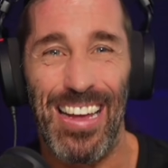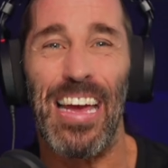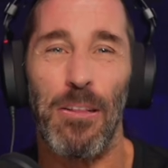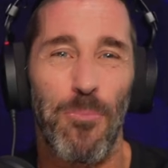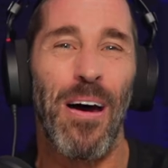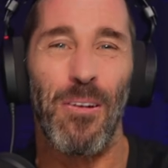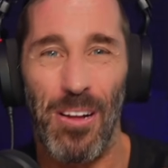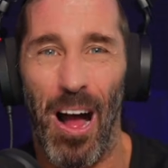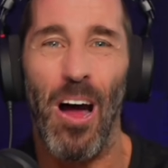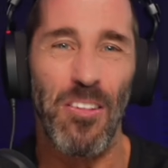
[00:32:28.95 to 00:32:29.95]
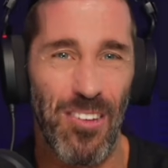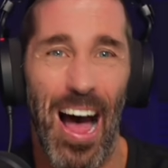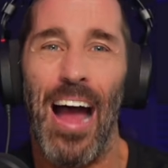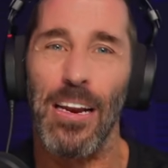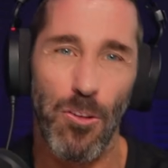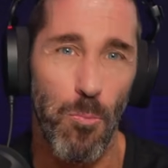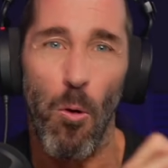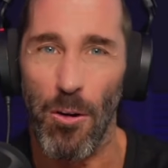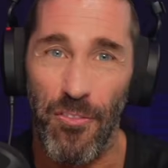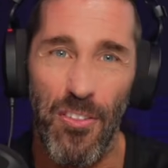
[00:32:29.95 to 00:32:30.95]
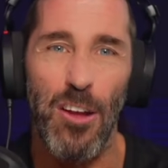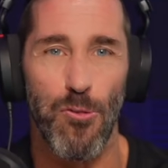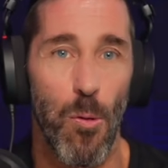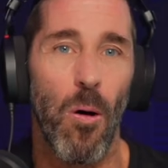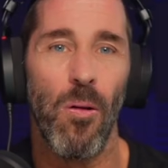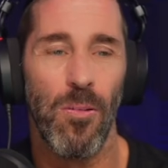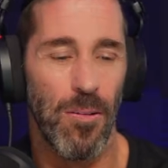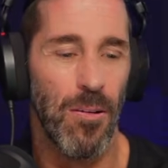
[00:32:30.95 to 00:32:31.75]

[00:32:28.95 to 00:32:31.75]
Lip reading: it's better to untie it. It's more visual.